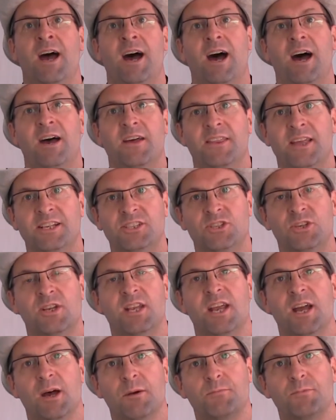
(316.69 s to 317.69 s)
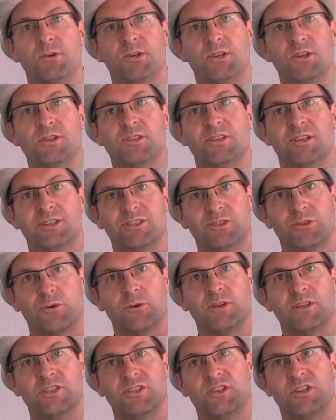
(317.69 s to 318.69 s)
that should help reduce our
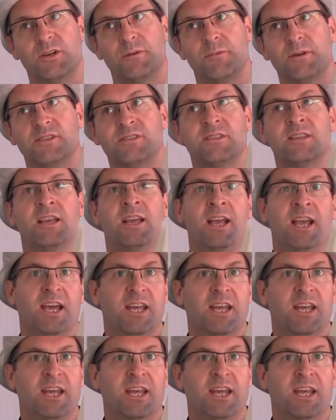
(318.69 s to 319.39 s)
soil disturbance